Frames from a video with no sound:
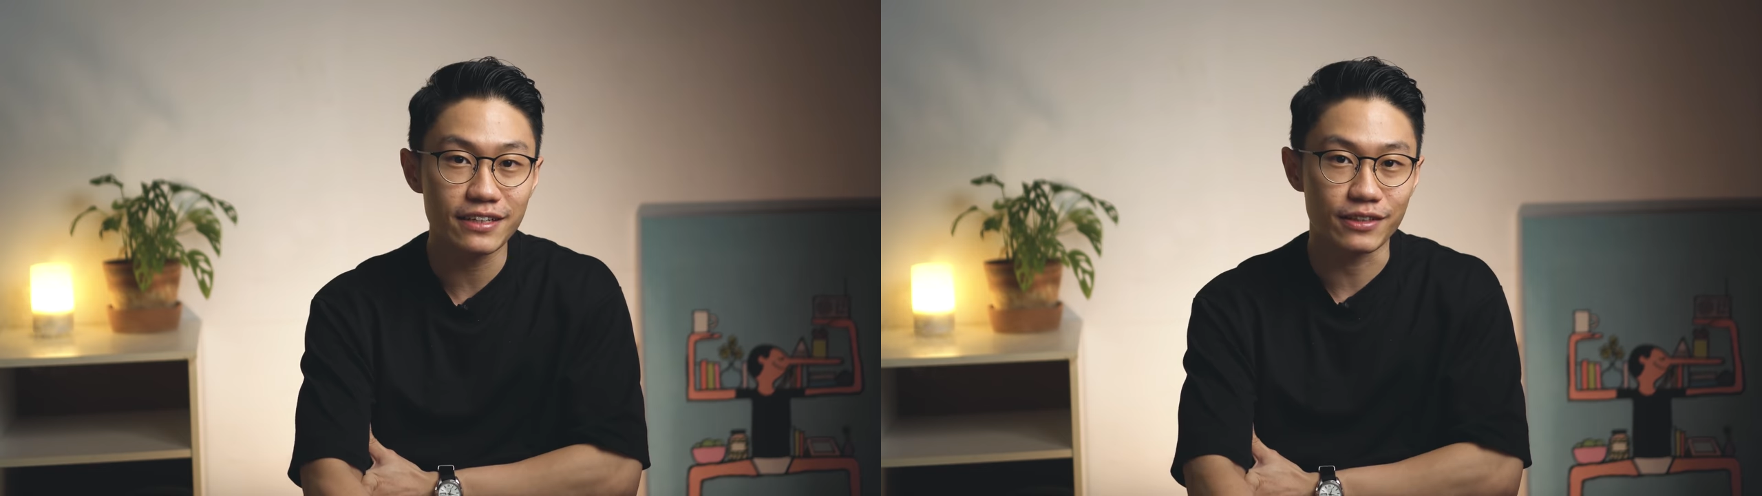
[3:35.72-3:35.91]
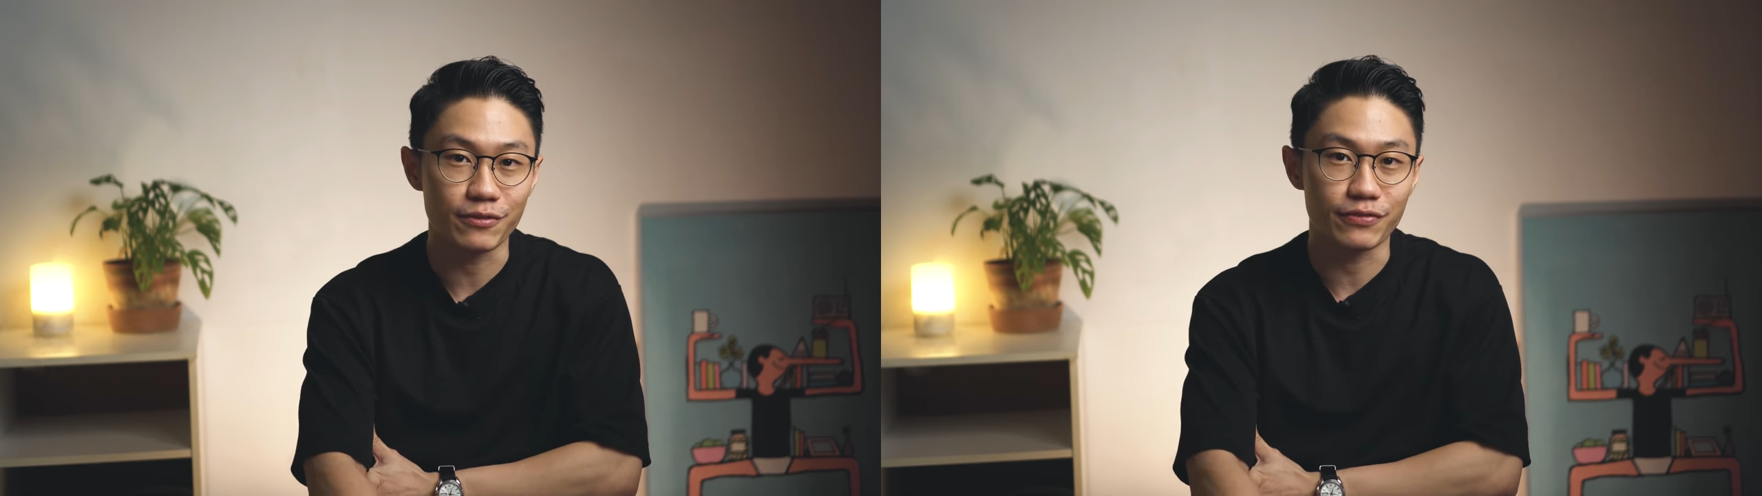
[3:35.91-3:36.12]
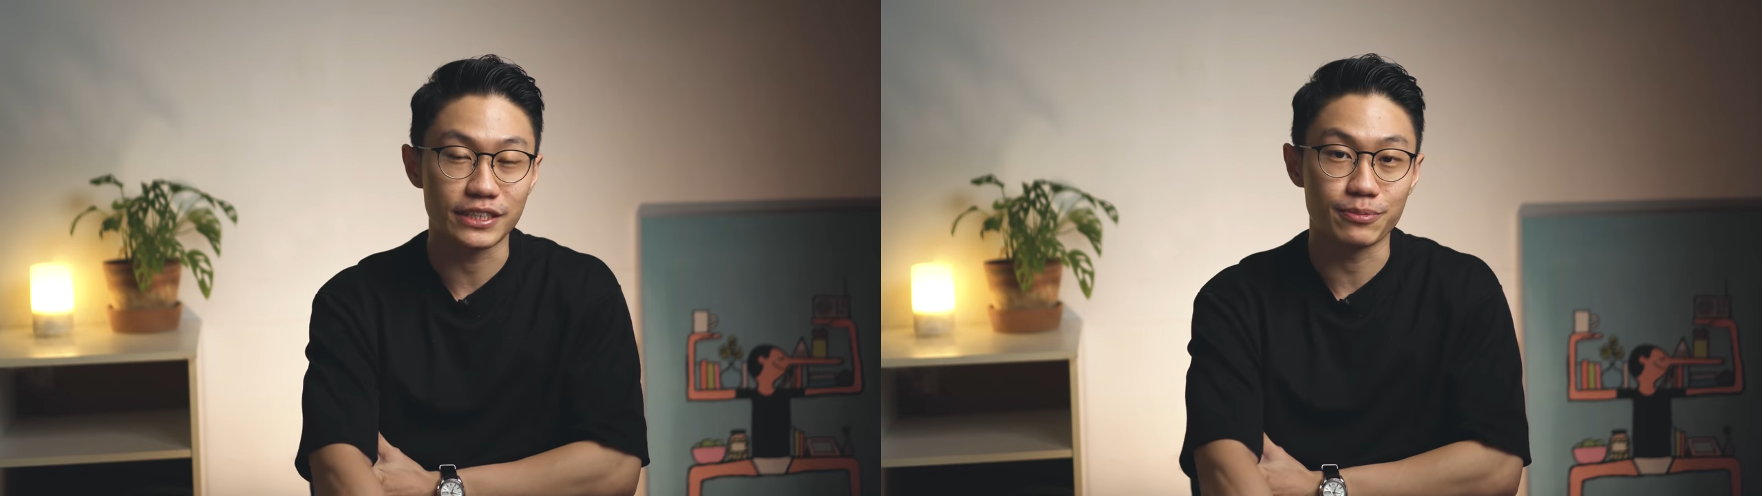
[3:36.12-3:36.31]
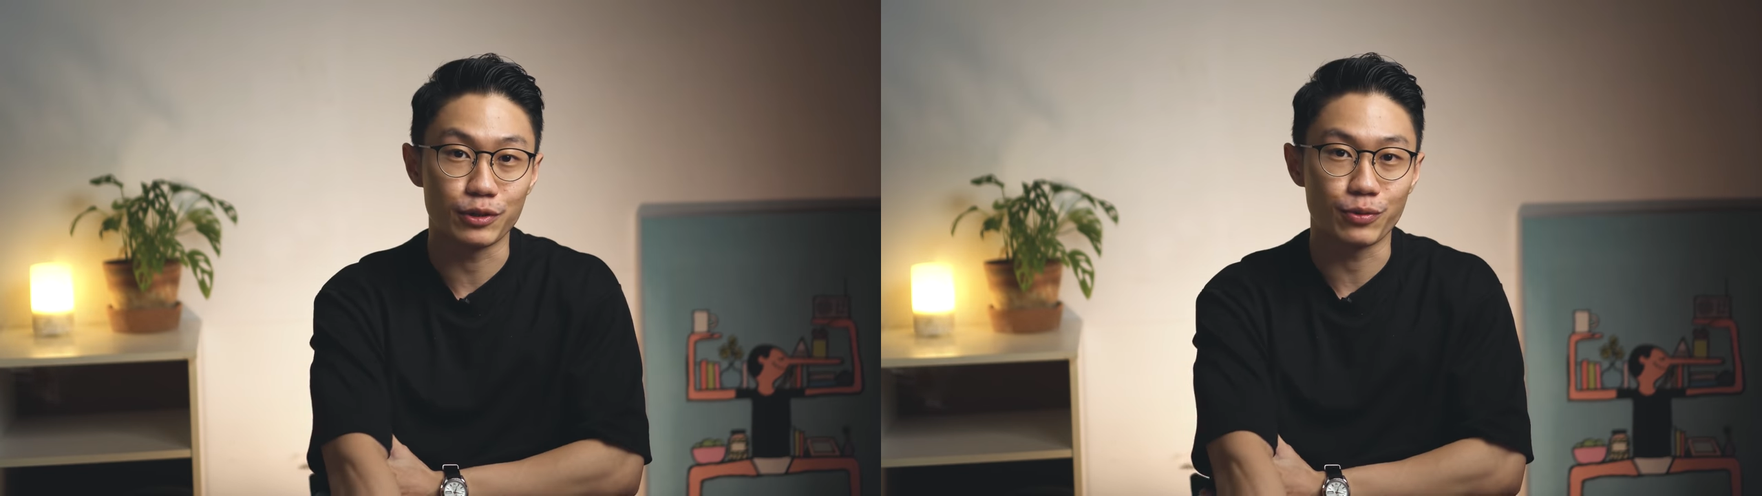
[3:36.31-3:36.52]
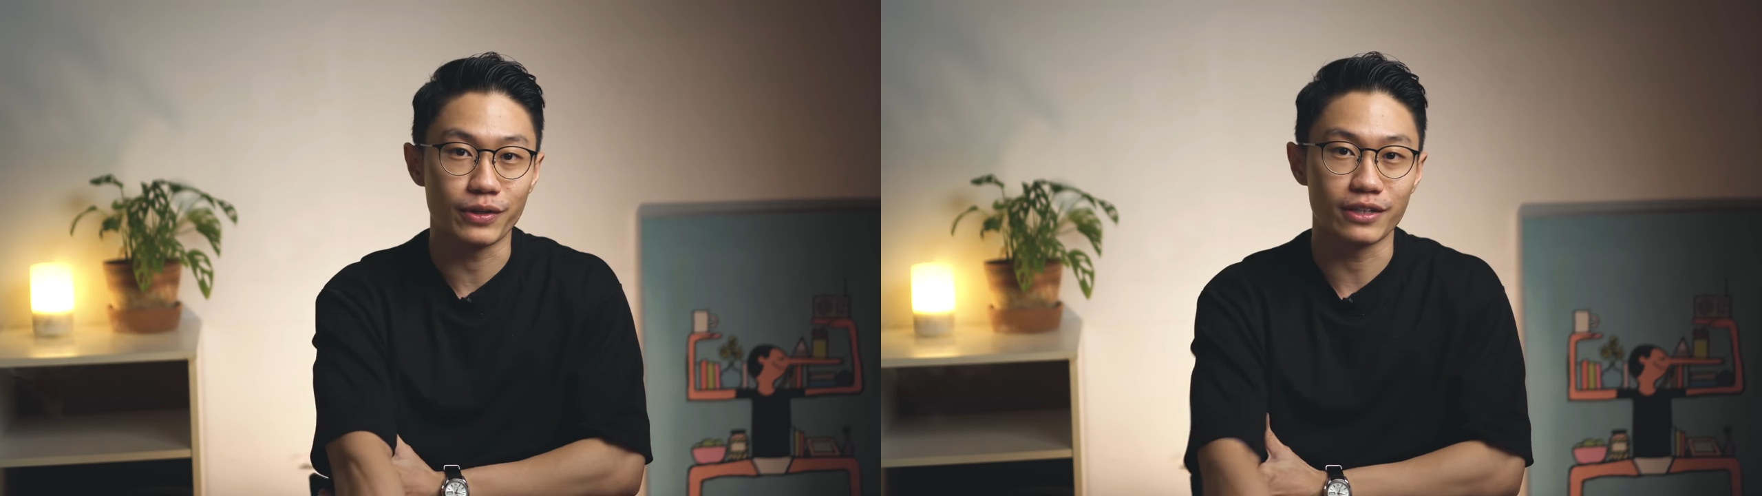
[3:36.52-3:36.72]
the difference
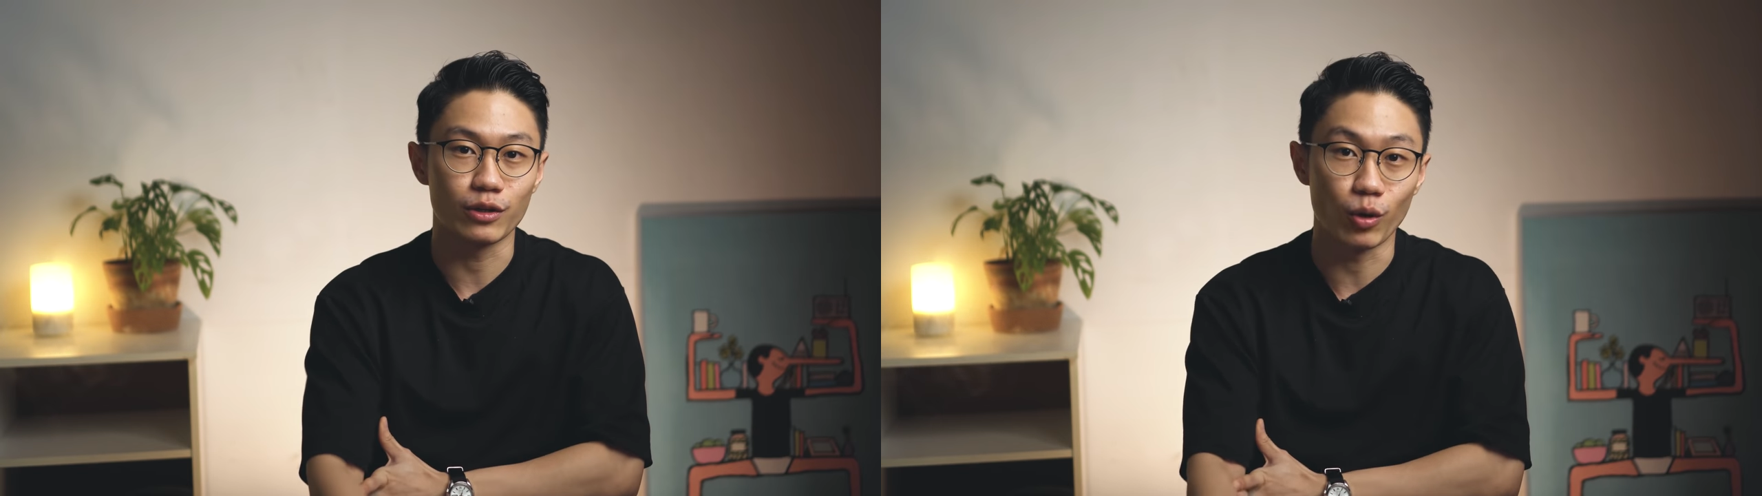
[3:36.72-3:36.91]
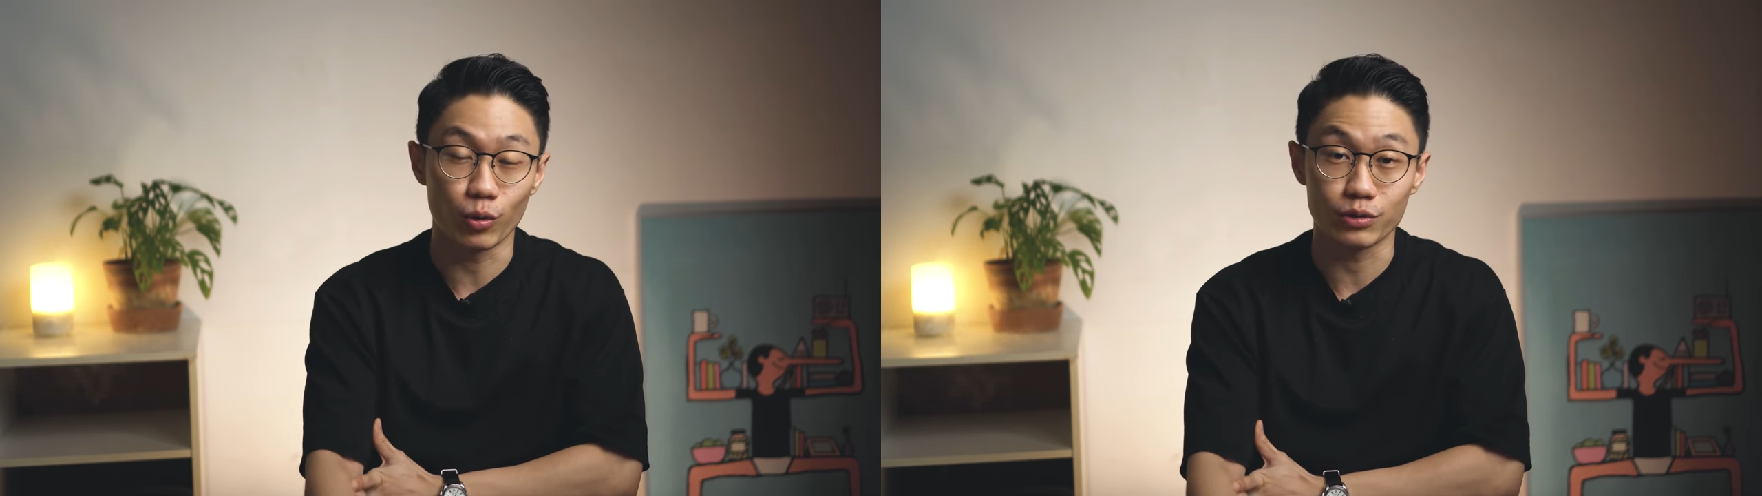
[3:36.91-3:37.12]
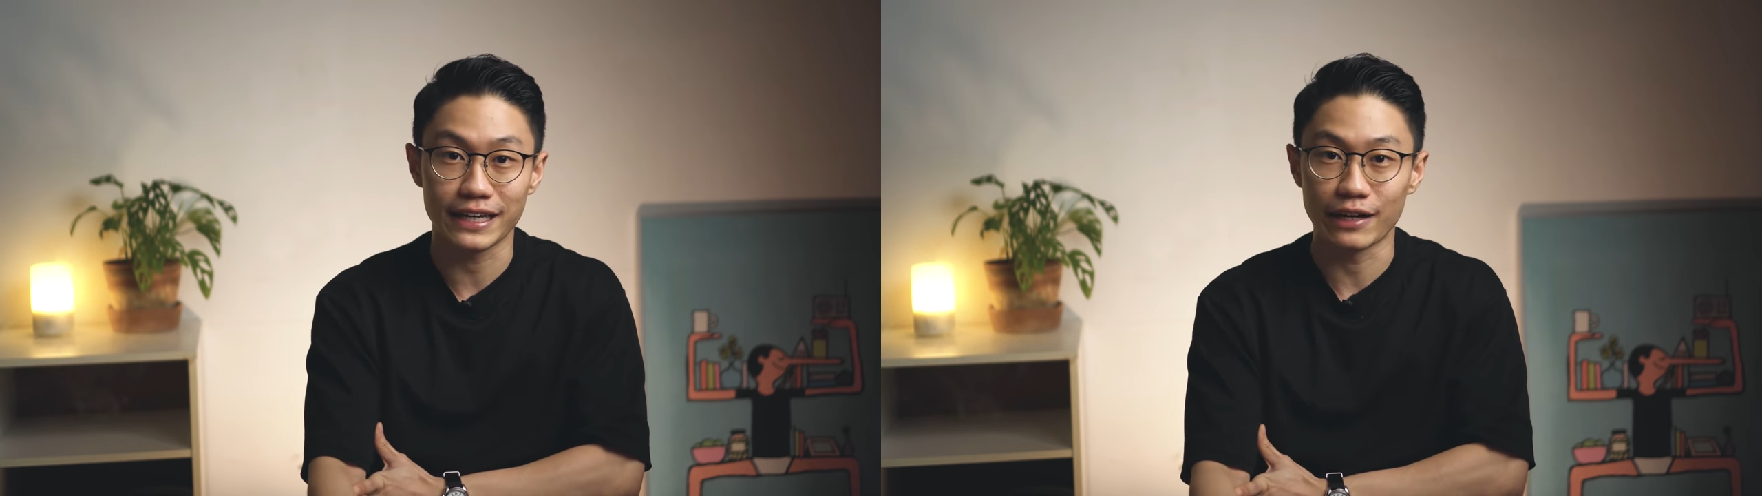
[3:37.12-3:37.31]
between goals